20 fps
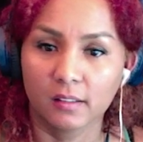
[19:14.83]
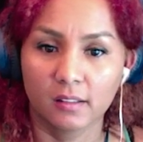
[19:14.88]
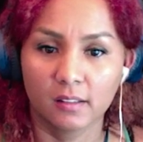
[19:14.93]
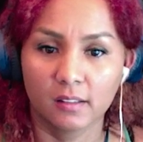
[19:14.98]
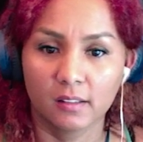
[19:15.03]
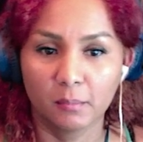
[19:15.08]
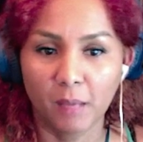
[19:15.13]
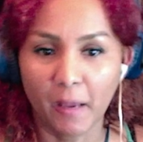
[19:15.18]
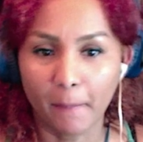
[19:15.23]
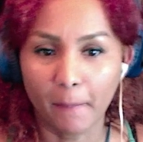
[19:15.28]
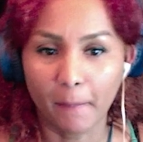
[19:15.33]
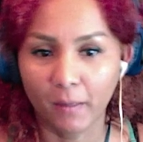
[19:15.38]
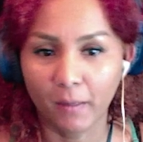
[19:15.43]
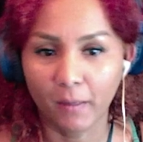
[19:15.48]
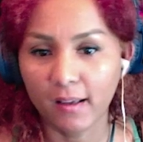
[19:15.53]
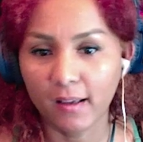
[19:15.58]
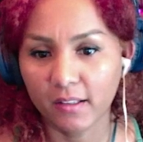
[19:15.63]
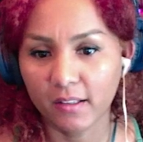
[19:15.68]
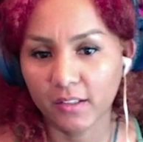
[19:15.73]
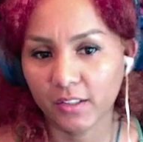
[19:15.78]
My
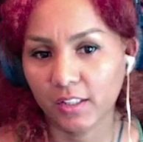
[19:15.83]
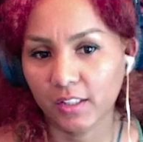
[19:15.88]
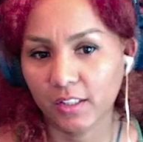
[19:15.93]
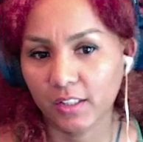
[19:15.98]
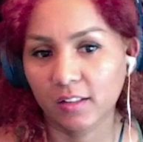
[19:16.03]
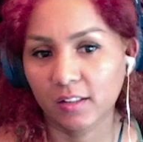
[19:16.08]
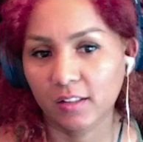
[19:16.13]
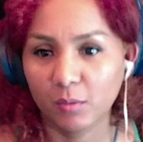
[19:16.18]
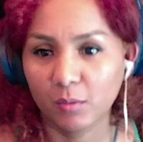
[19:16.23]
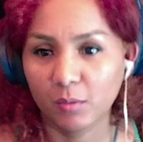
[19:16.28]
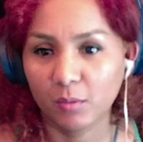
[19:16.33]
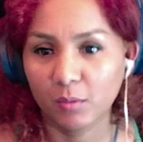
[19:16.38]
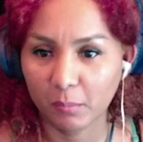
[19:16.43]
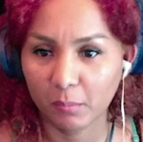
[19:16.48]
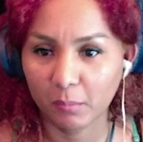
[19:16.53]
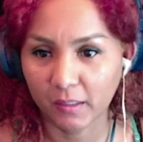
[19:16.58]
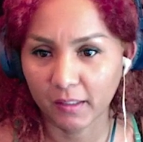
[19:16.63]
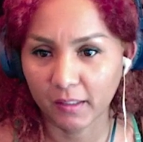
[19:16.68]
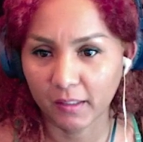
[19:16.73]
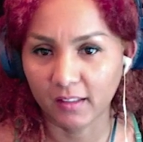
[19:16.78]
player doesn't want to
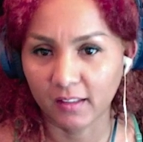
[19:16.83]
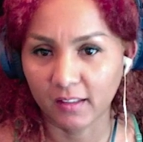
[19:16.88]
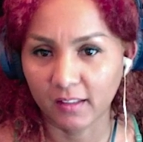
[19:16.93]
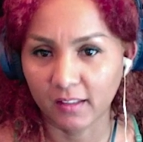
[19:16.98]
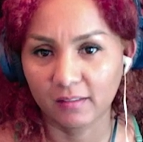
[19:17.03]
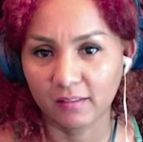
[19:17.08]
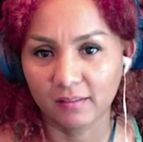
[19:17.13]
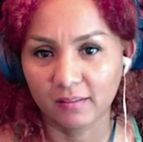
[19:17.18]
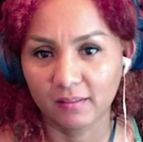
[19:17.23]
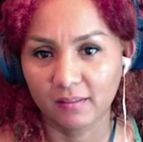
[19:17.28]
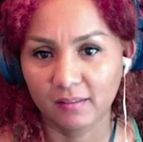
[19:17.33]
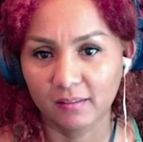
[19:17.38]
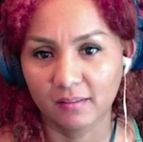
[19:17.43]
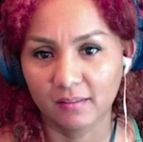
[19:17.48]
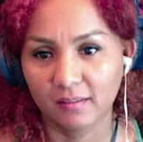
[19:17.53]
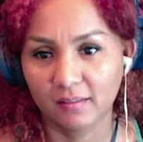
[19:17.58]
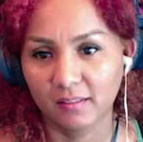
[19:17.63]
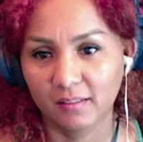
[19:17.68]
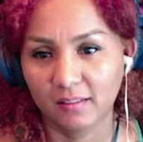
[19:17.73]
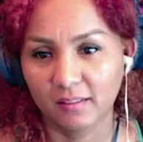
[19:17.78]
play now.
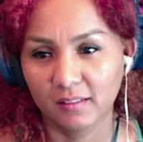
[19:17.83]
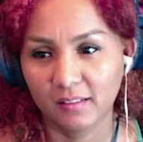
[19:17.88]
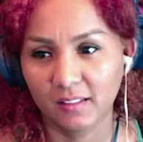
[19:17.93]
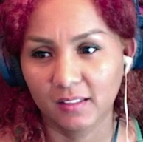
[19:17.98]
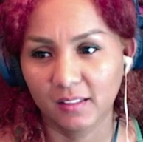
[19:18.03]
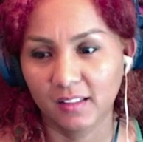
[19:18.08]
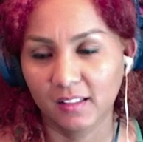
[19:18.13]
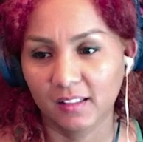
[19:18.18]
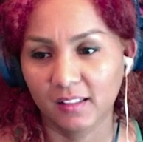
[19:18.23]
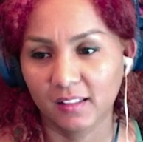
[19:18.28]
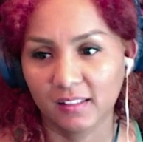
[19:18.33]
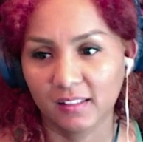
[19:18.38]
Is it?